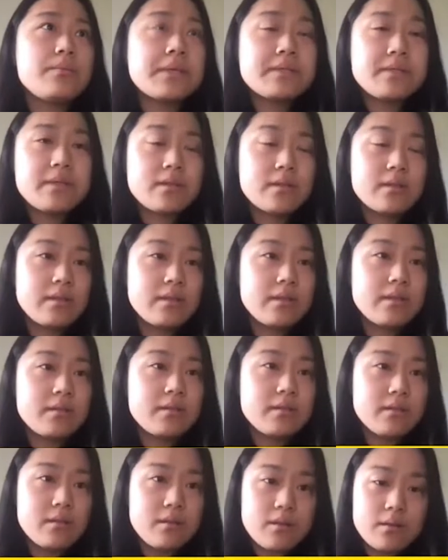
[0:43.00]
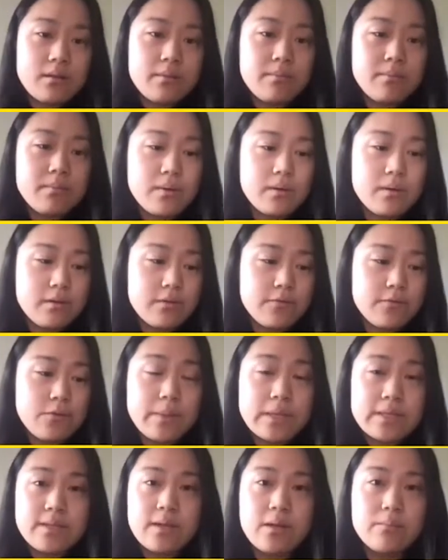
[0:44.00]
Basically,
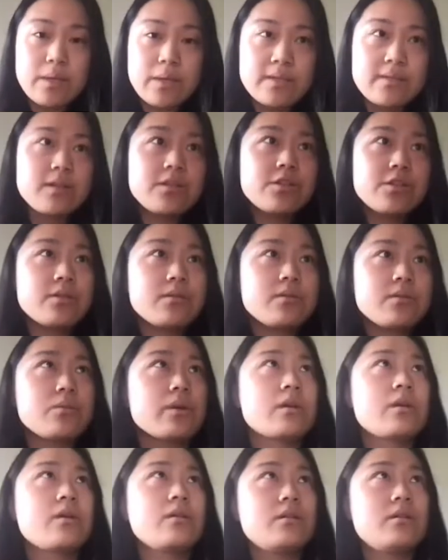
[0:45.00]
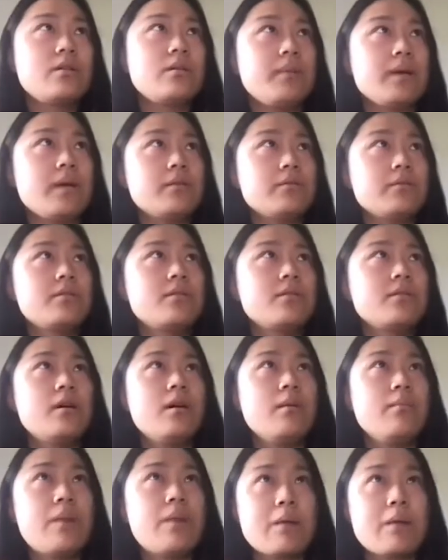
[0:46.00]
for Bayesian, we care about
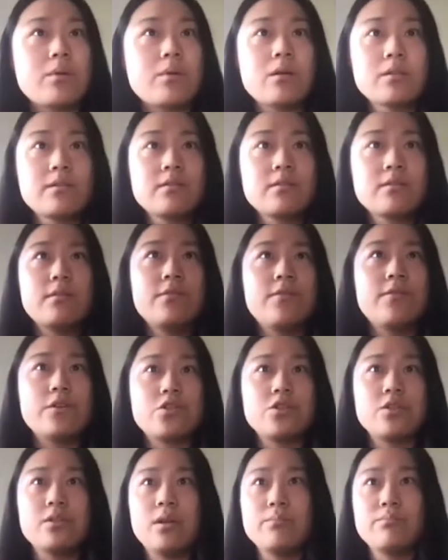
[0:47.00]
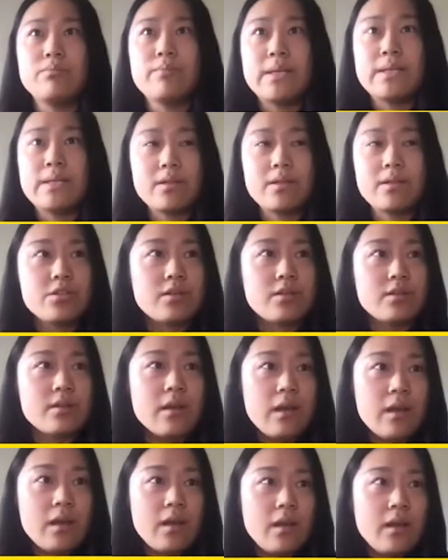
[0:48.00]
black box function optimization.
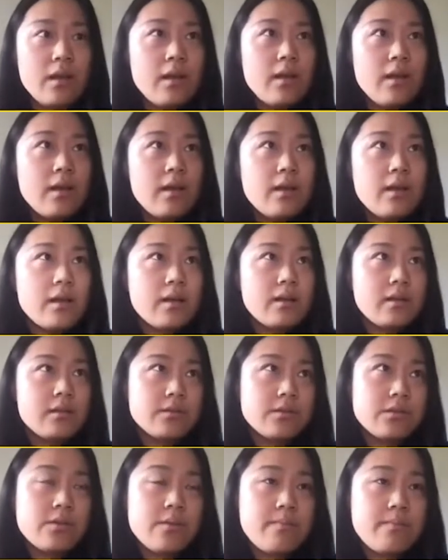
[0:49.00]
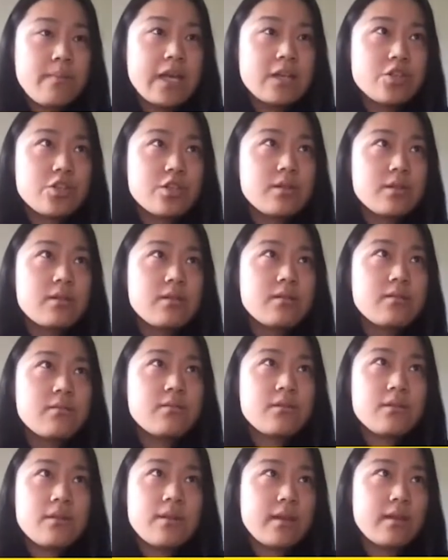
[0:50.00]
So
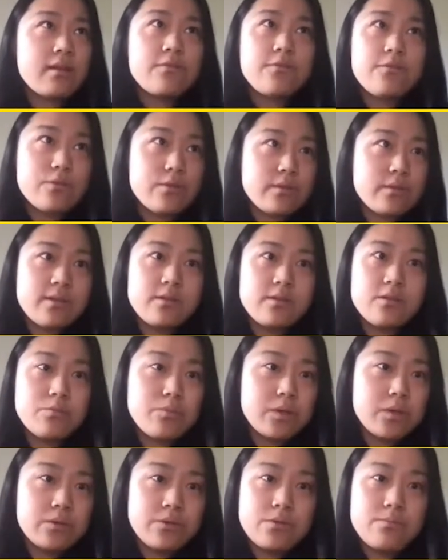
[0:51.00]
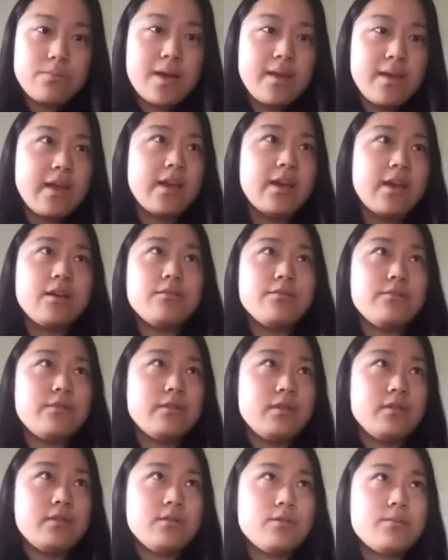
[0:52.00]
imagine, like, for example, you might
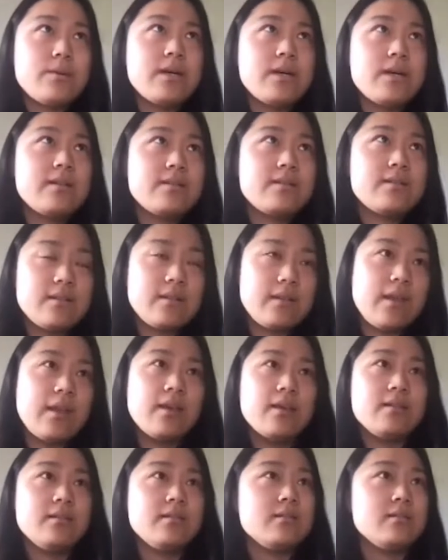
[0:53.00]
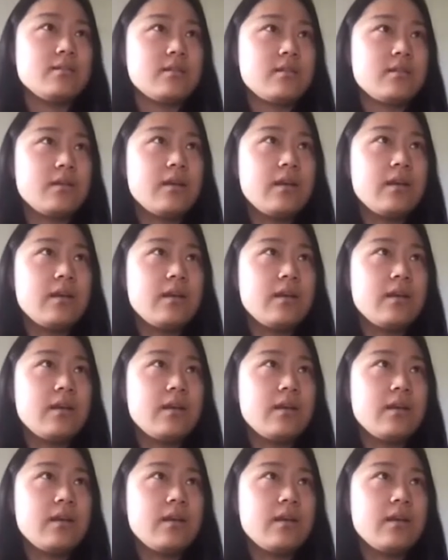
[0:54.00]
have a robot and